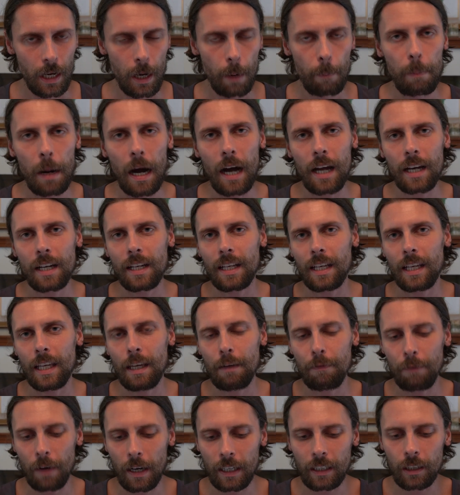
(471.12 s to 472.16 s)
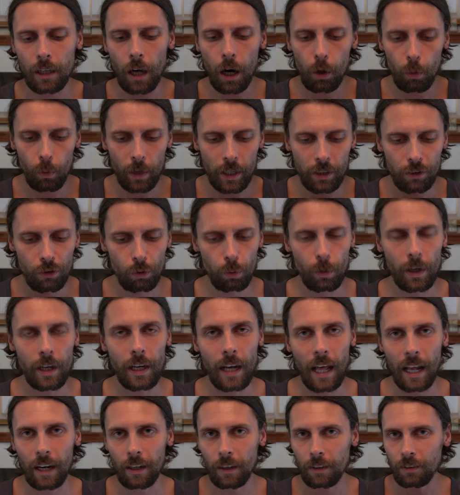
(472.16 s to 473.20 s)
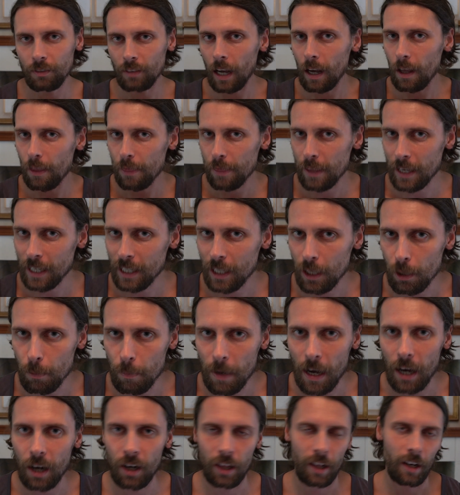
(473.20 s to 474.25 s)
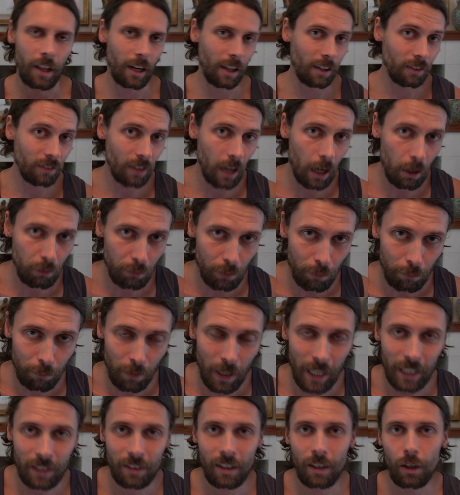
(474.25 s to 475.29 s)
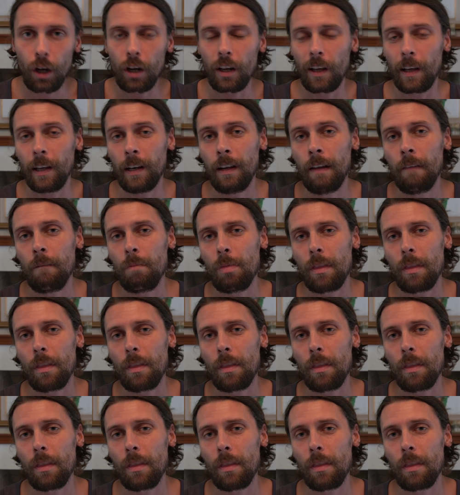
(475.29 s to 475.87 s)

But if I go into it and I start thinking about it and I start reflecting on it,